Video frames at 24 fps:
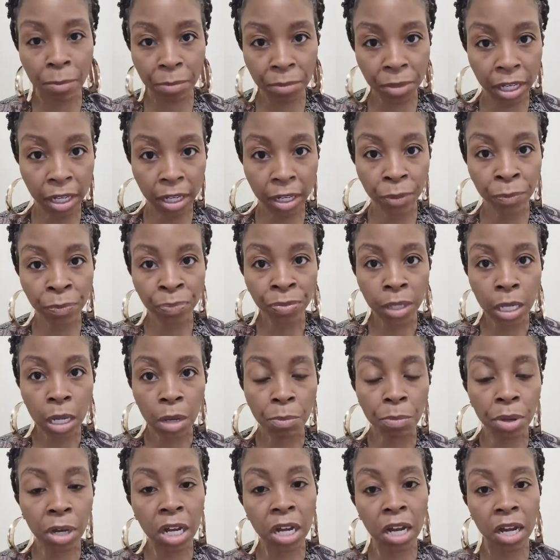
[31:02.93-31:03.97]
me
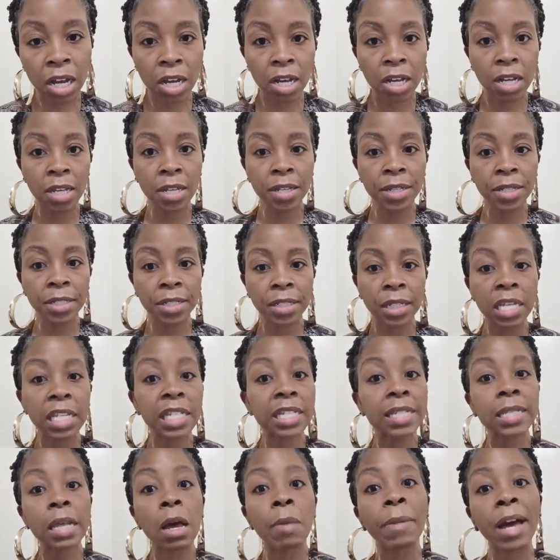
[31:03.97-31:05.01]
because
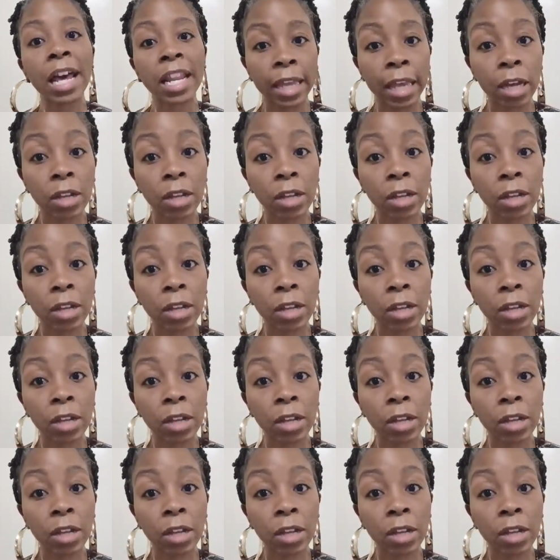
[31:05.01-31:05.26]
it's somebody